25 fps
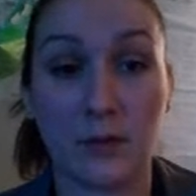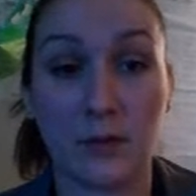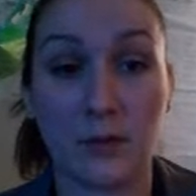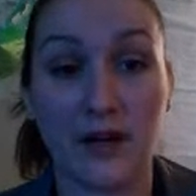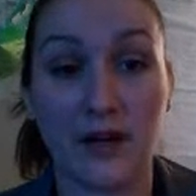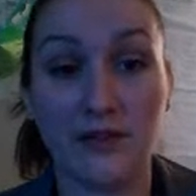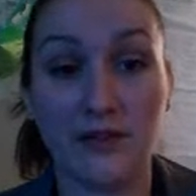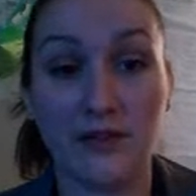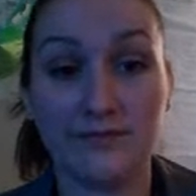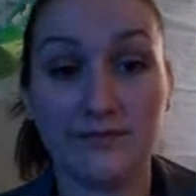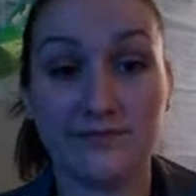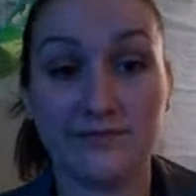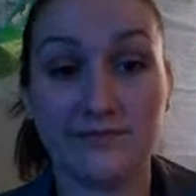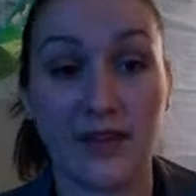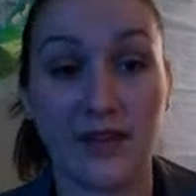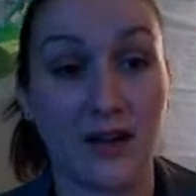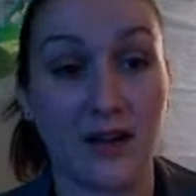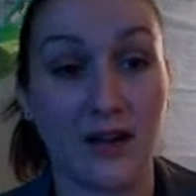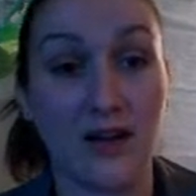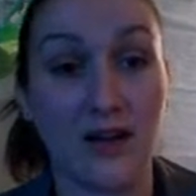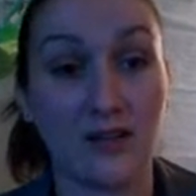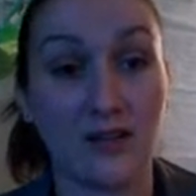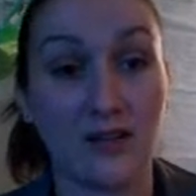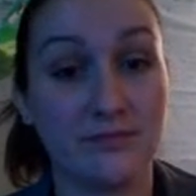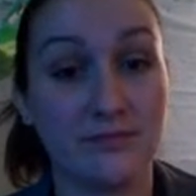Well, they
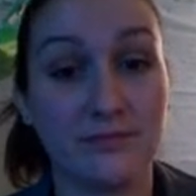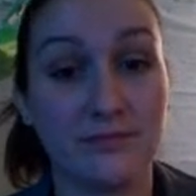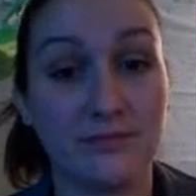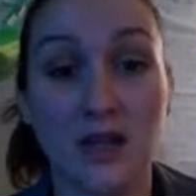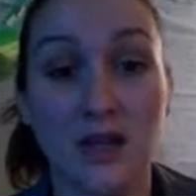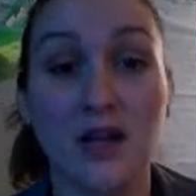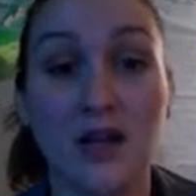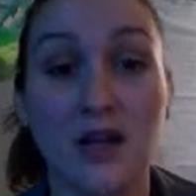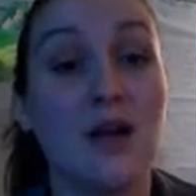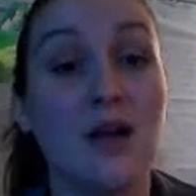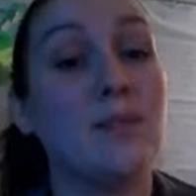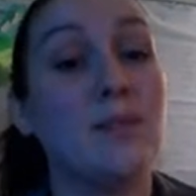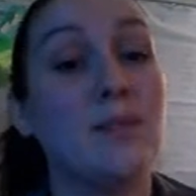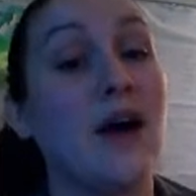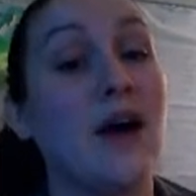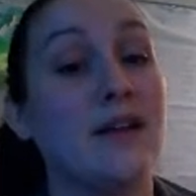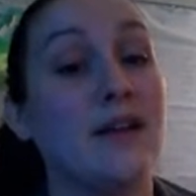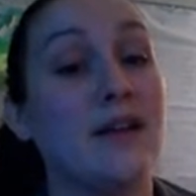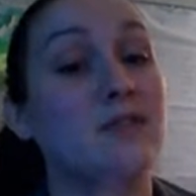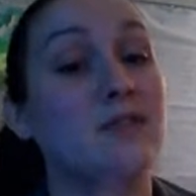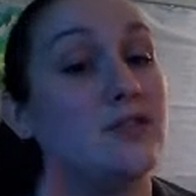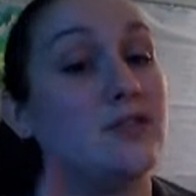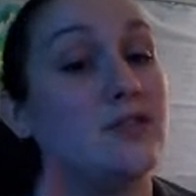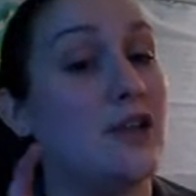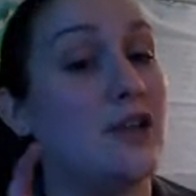are.
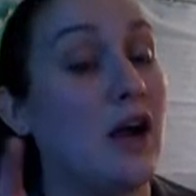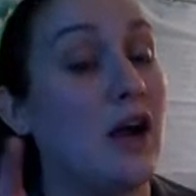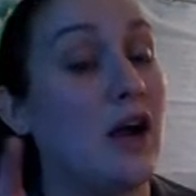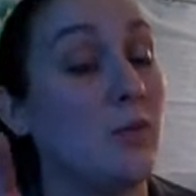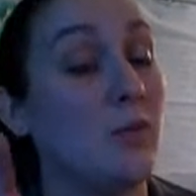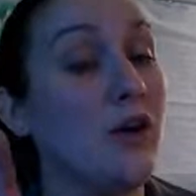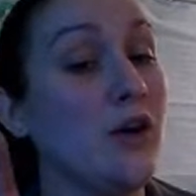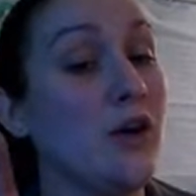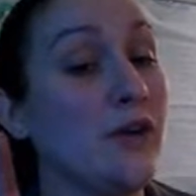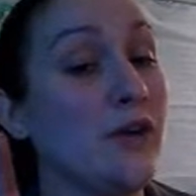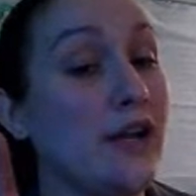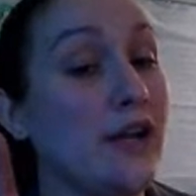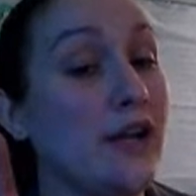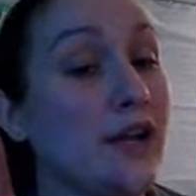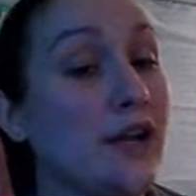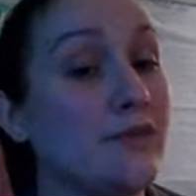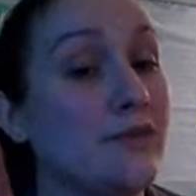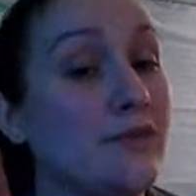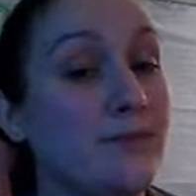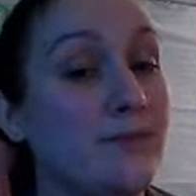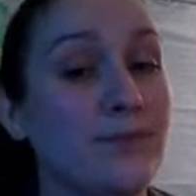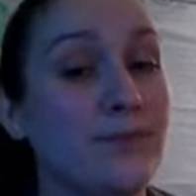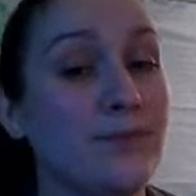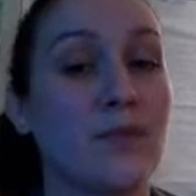But do not worry.